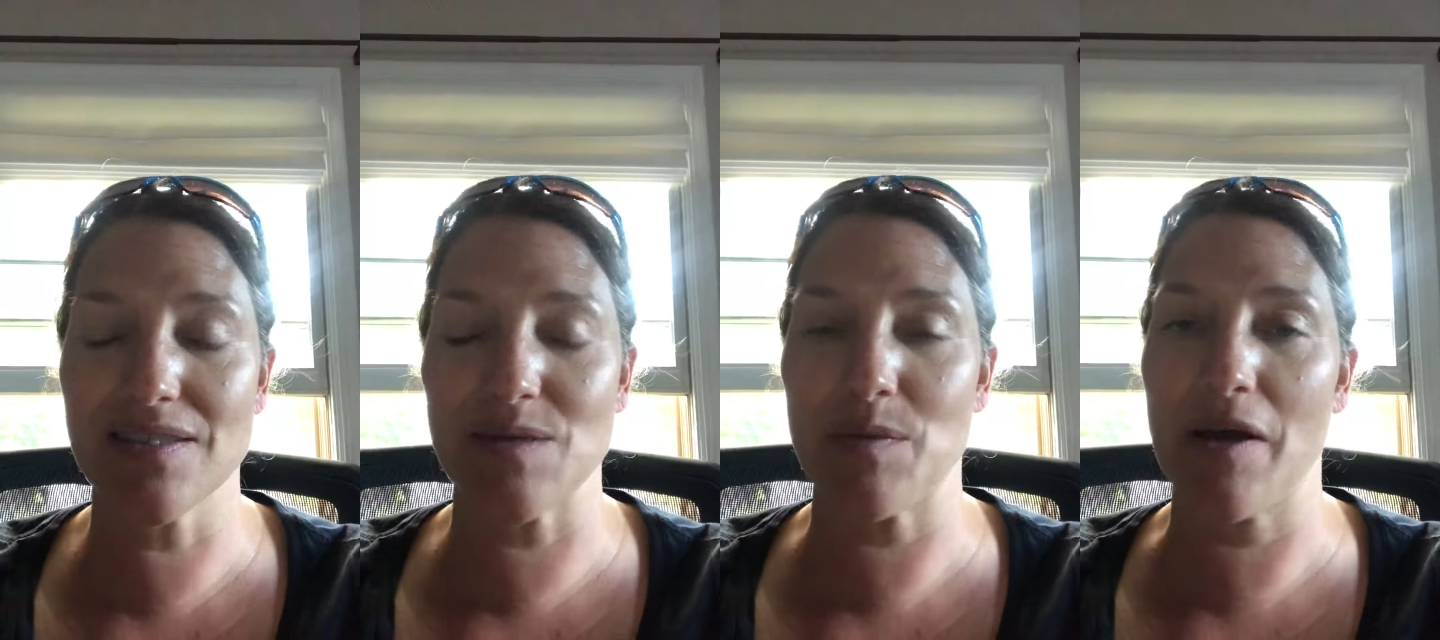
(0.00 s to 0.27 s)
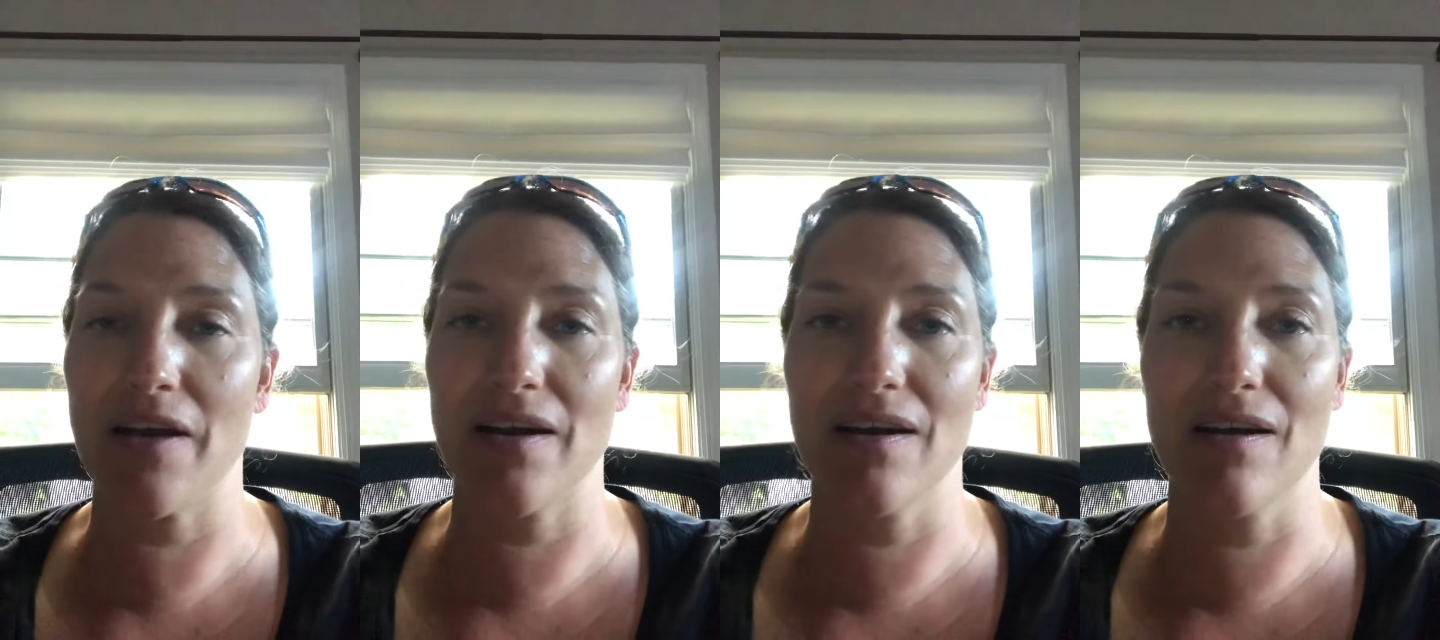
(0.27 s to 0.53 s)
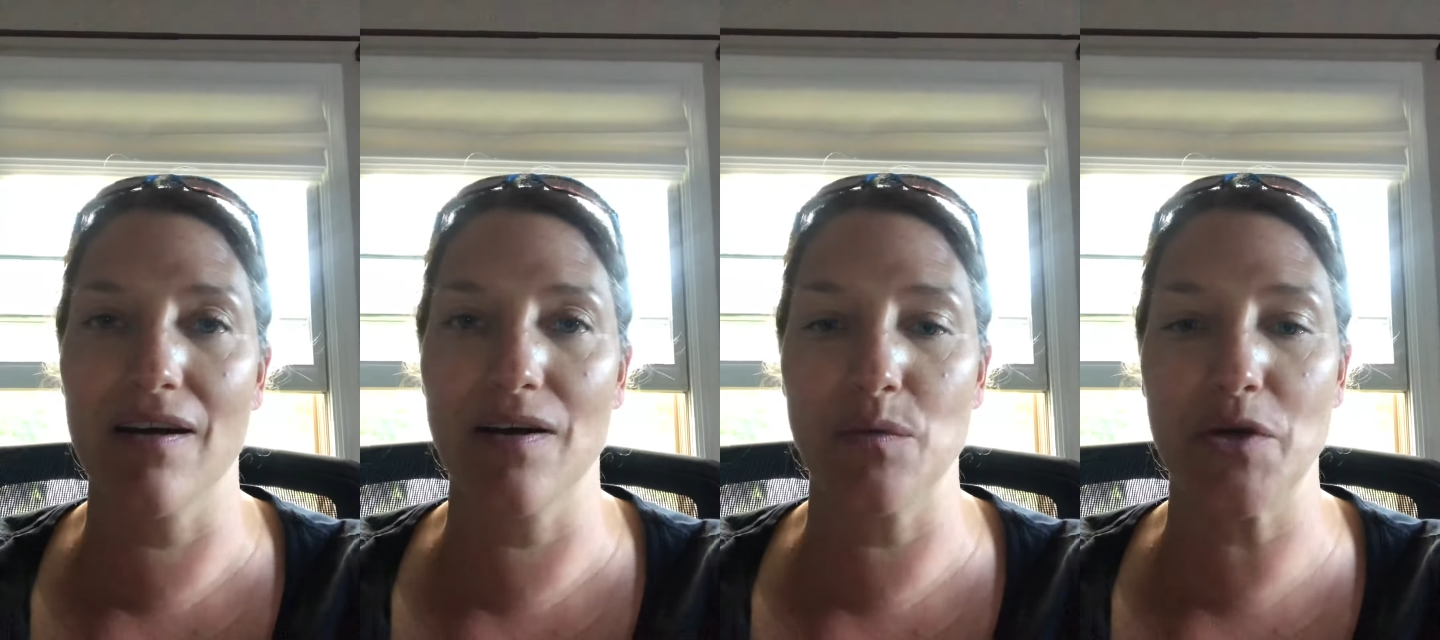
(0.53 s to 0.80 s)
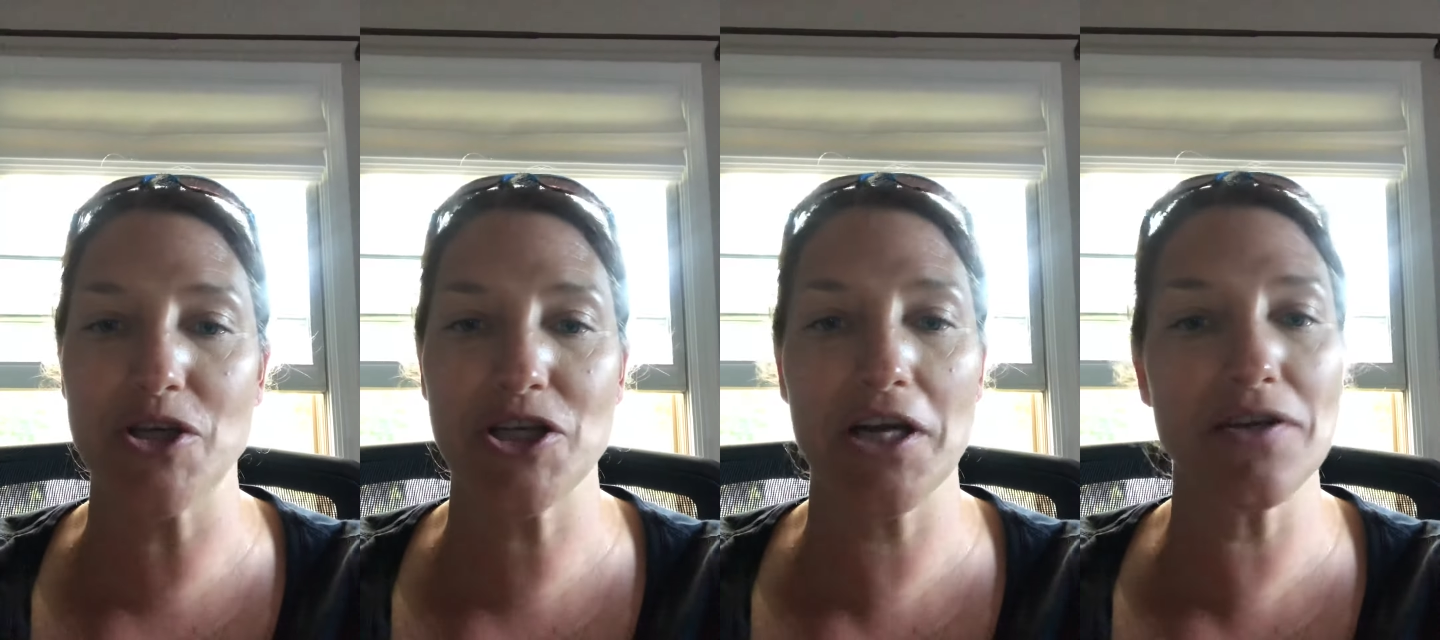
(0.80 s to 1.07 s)
depending on
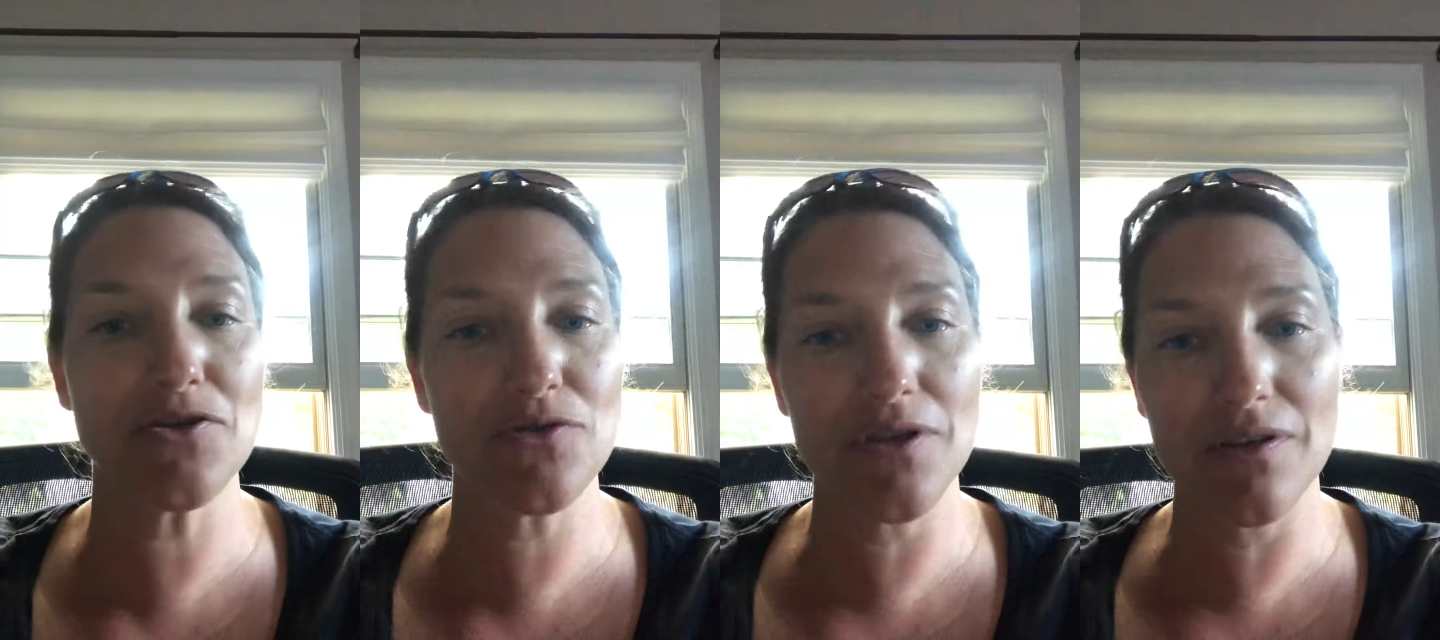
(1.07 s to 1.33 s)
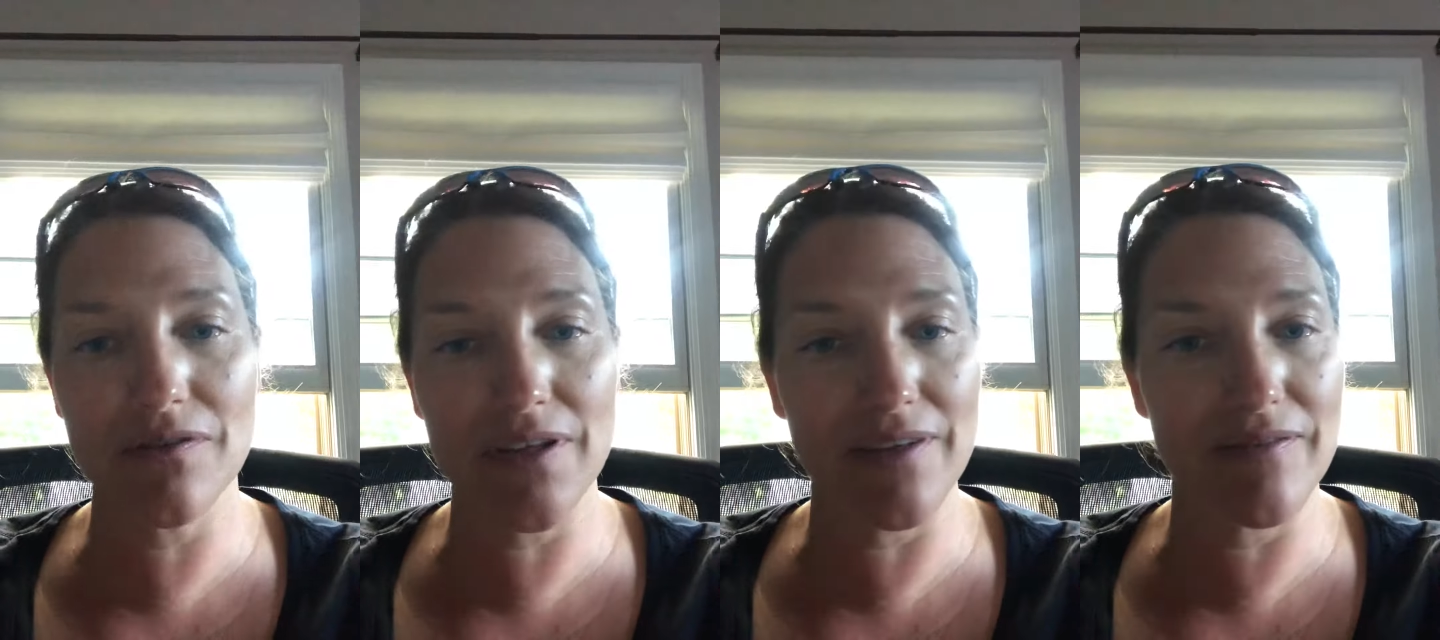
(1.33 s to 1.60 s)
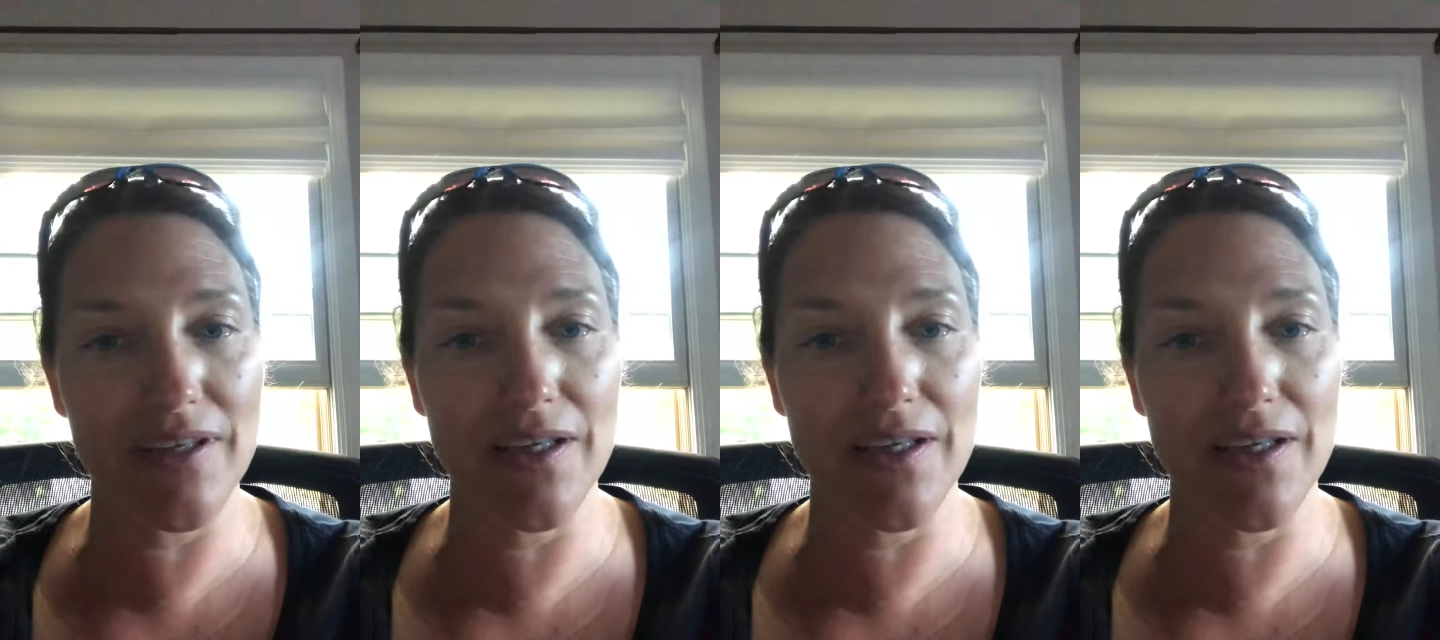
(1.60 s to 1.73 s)
which country you live